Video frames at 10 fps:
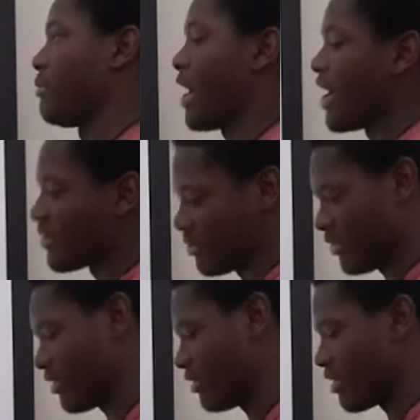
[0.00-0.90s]
I mean,
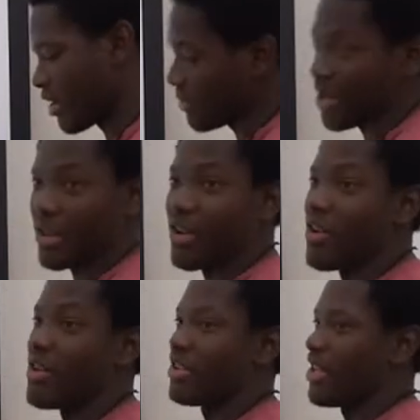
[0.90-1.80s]
passwords, you had
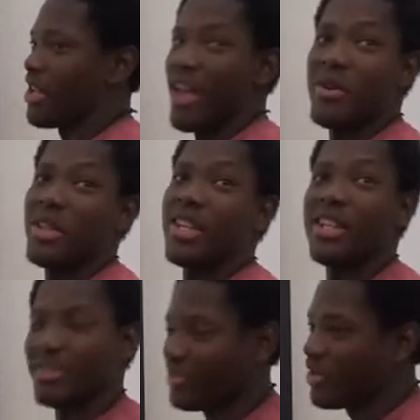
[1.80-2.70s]
cards, you had
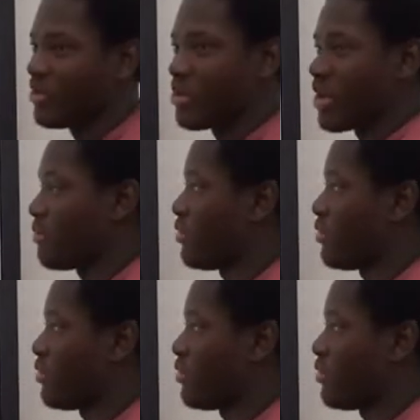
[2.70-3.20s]
everything.